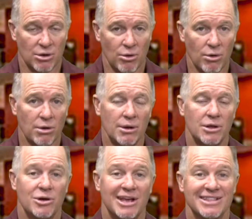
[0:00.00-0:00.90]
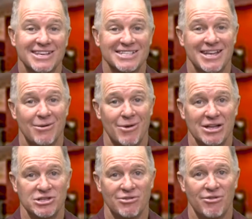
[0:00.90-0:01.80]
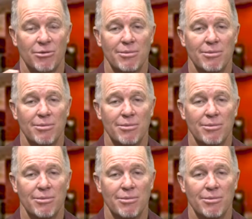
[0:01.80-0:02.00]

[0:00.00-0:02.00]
Or you can get these sent right to your phone